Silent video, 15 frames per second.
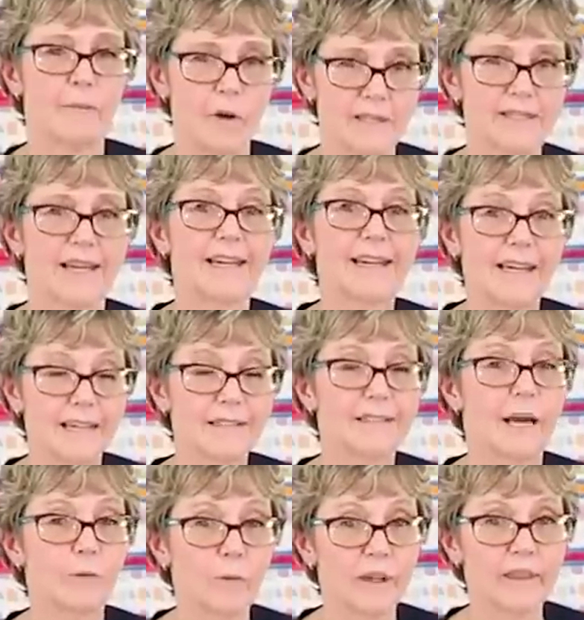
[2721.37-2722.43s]
once they get
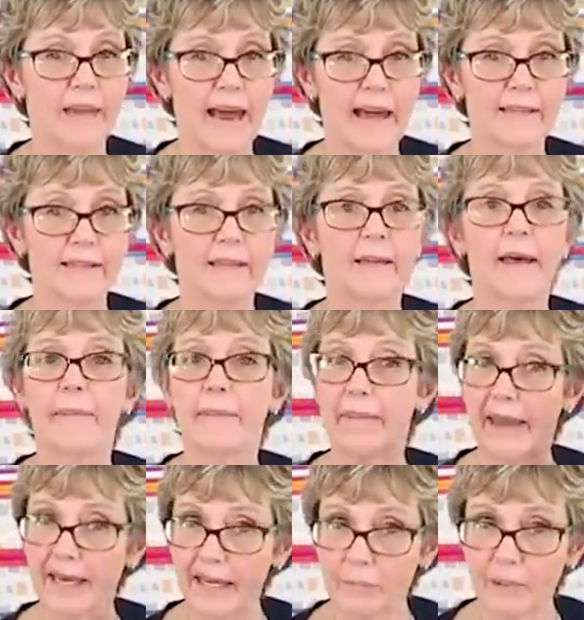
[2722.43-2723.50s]
done with that,
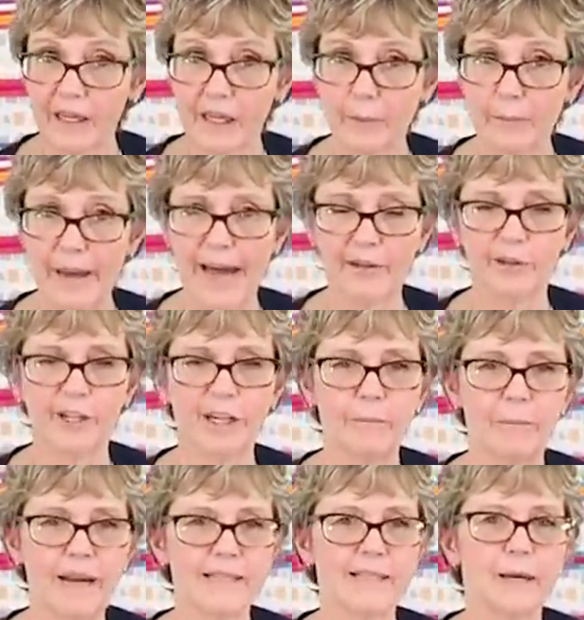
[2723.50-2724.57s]
they can pick a pattern and
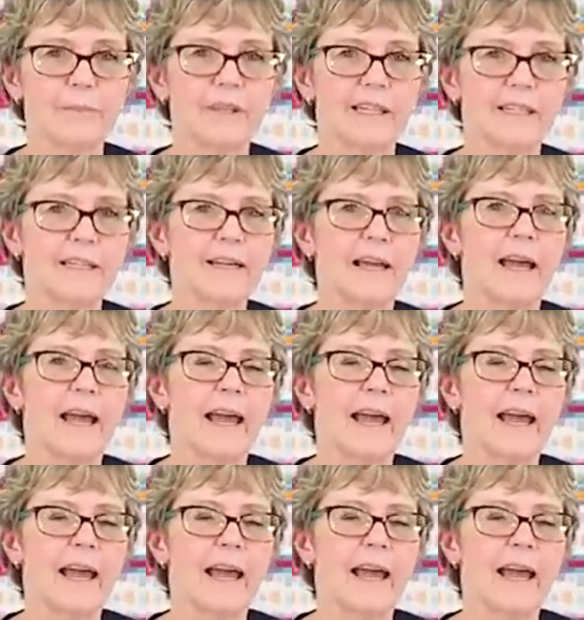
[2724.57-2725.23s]
make something.